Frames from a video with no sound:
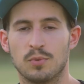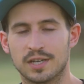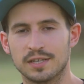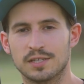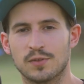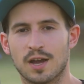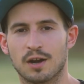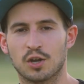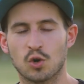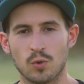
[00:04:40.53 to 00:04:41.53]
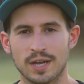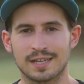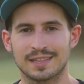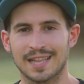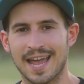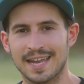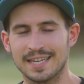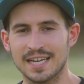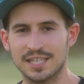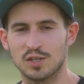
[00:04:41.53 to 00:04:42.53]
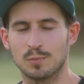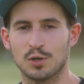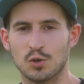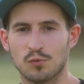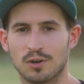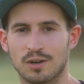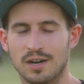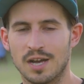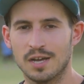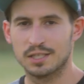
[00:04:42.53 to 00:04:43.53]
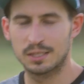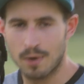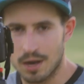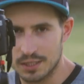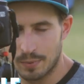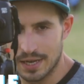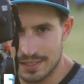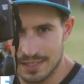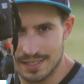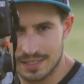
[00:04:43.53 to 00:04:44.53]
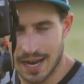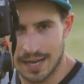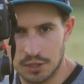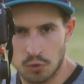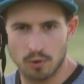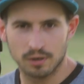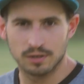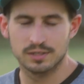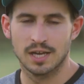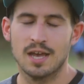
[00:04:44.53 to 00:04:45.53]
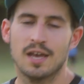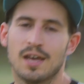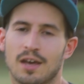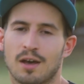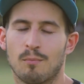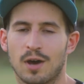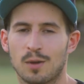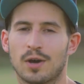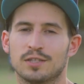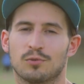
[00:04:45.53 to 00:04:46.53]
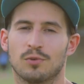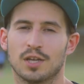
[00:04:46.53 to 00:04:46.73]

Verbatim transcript: Because of their quick, light, easy to maneuver, small spaces, tiny corners, monopods are